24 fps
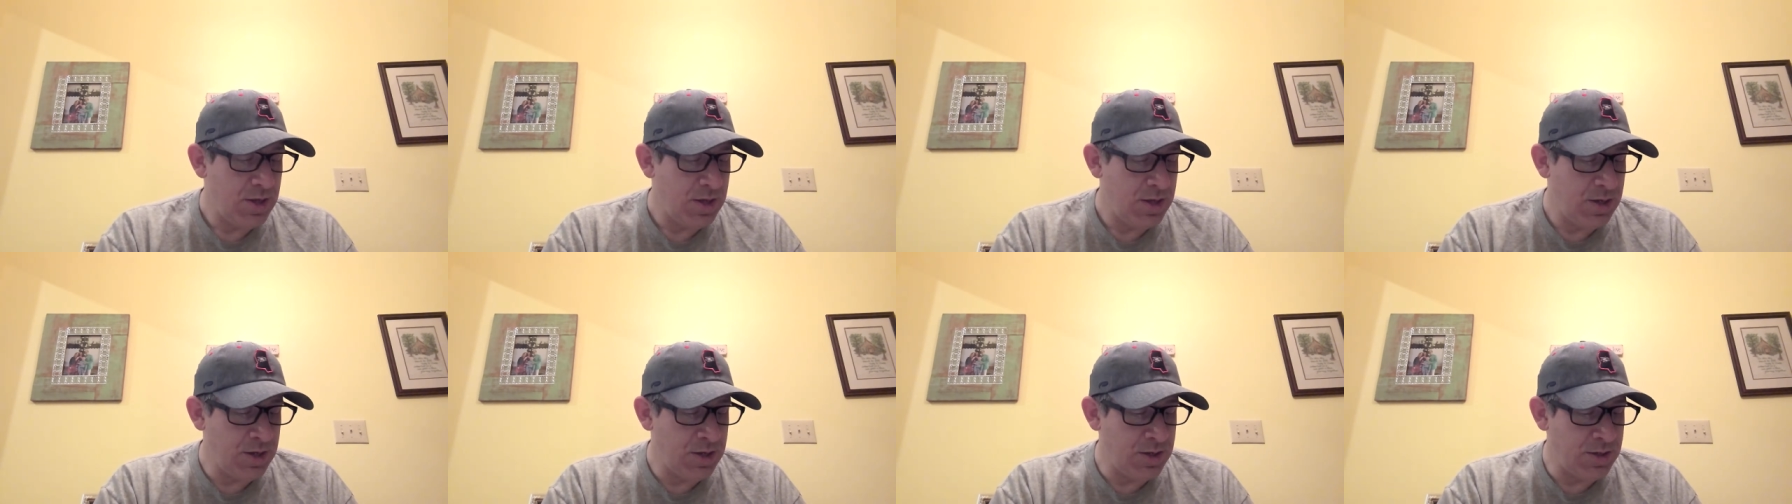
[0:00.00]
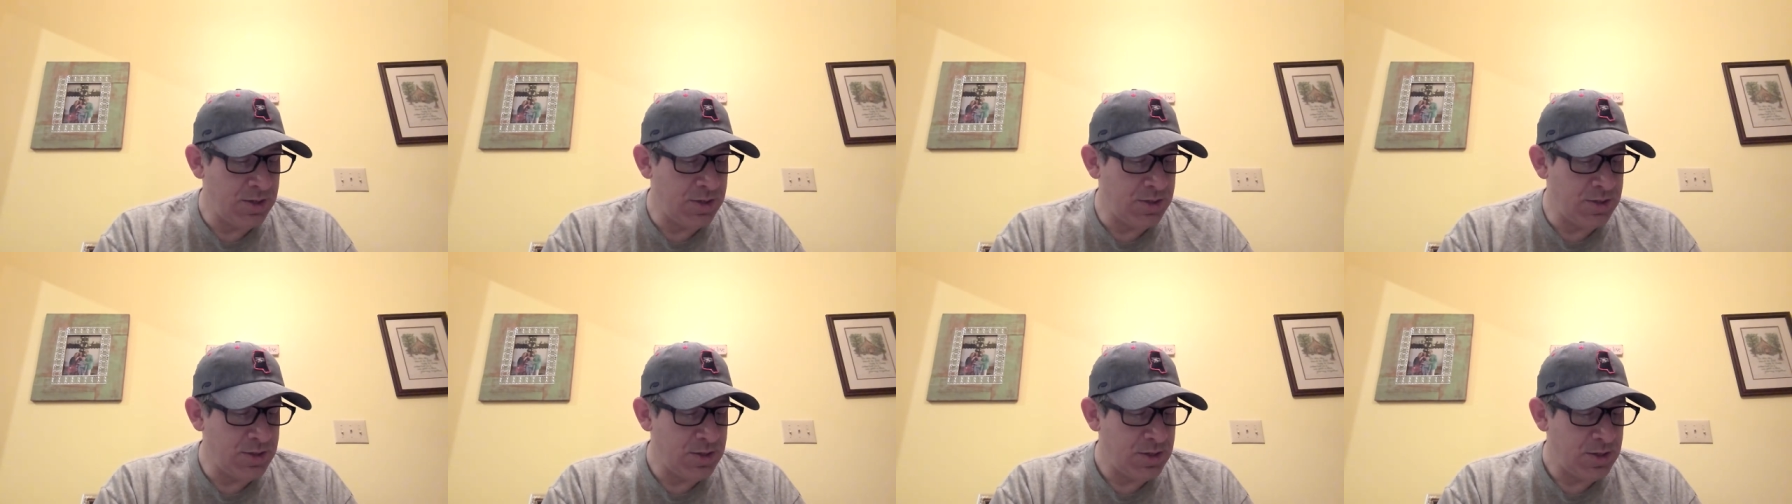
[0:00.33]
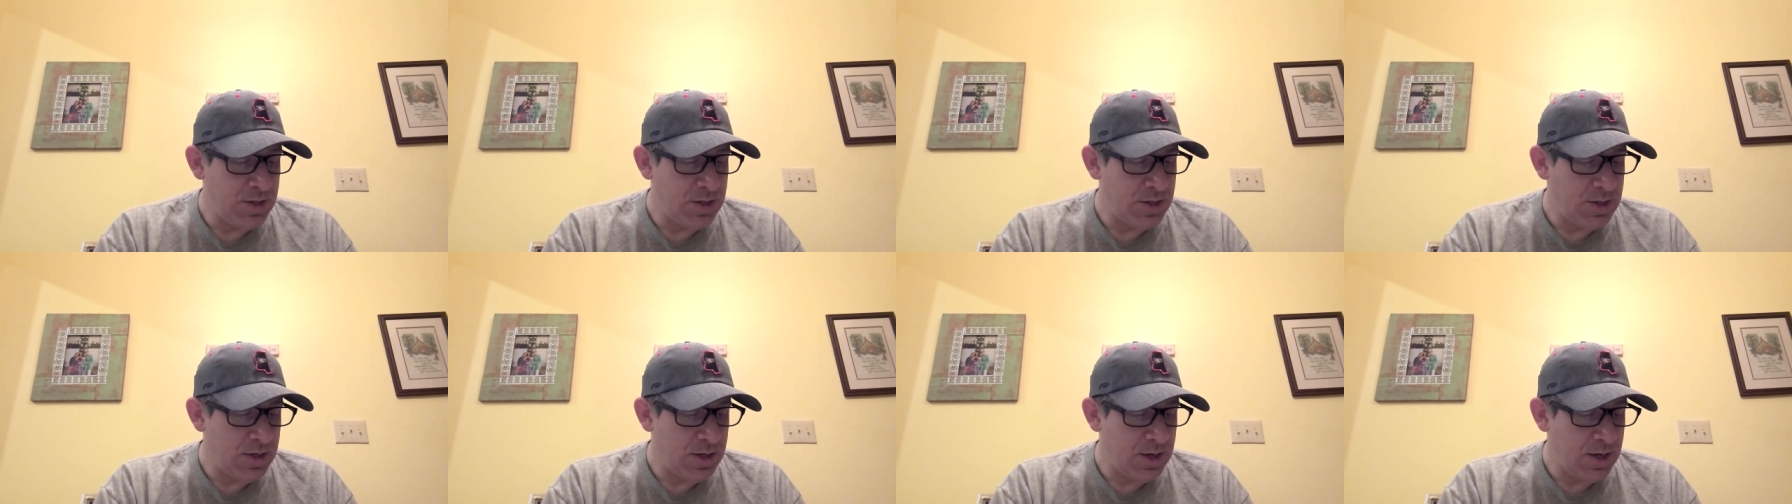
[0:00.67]
is
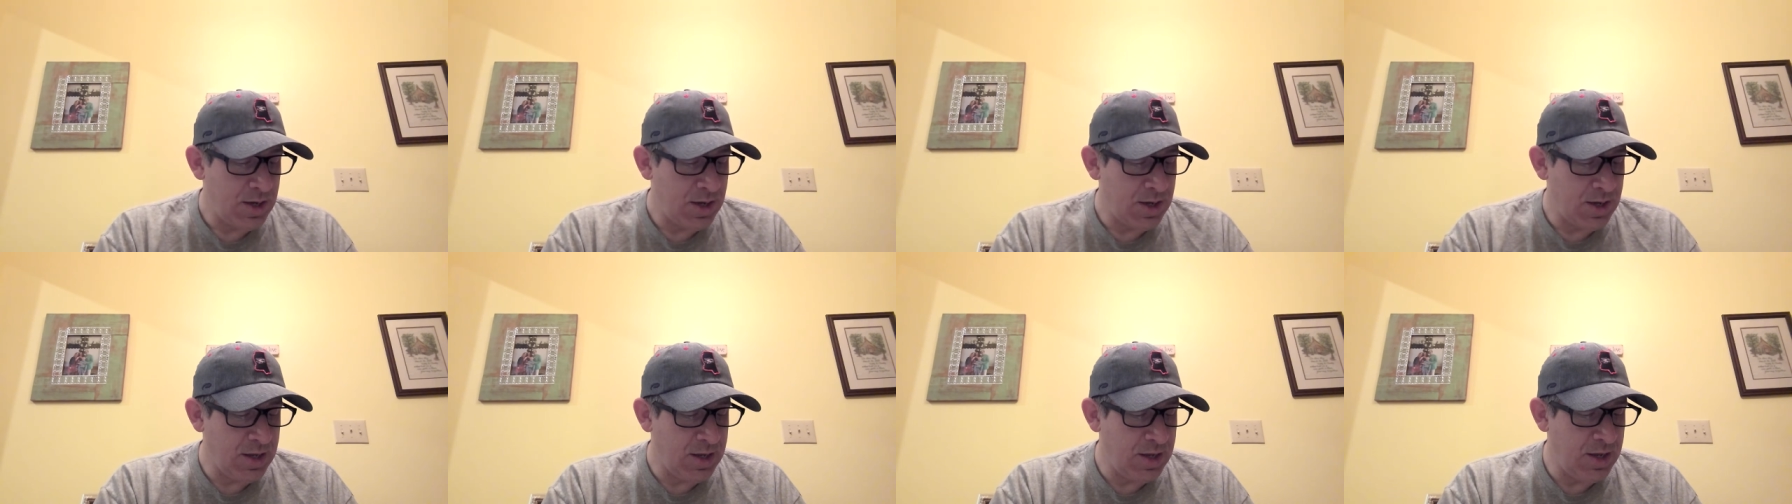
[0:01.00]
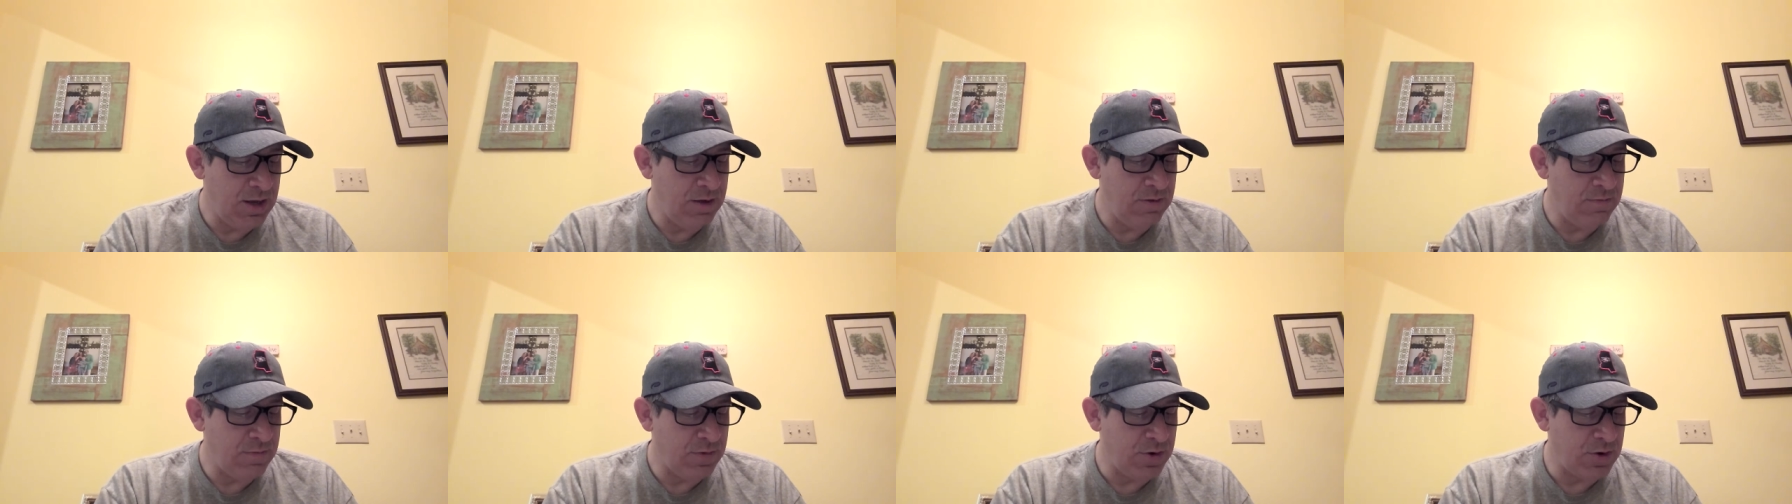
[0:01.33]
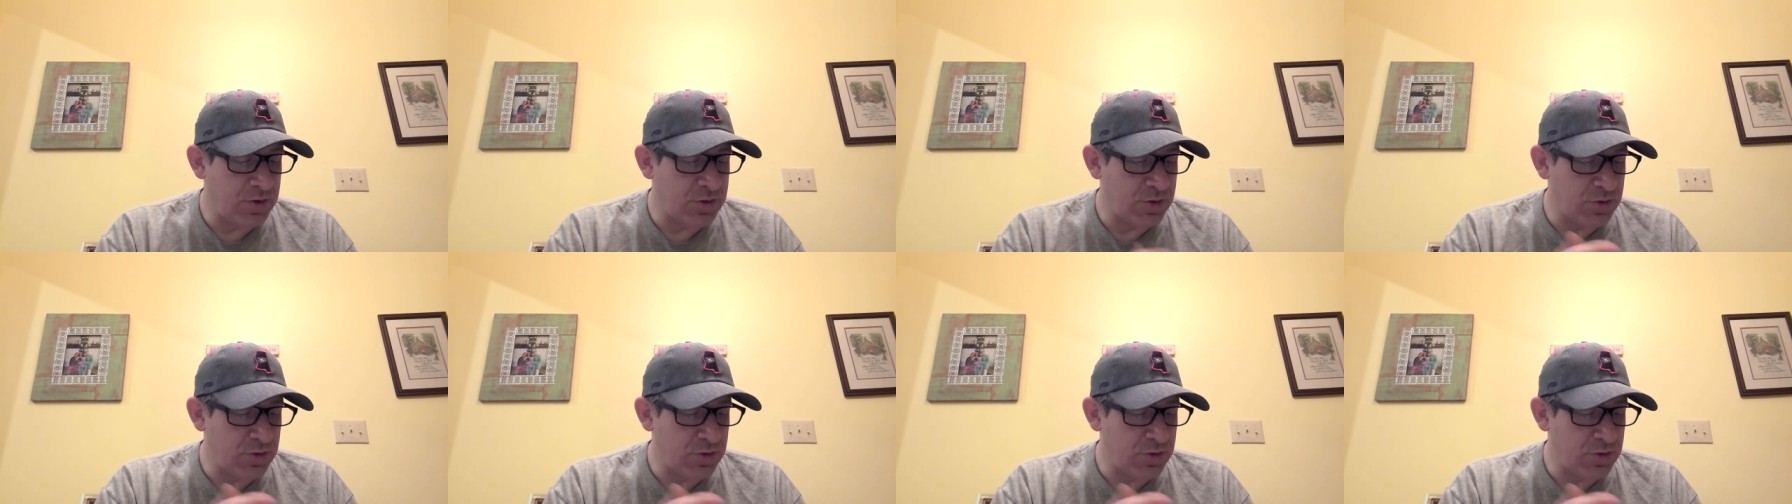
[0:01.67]
a key verse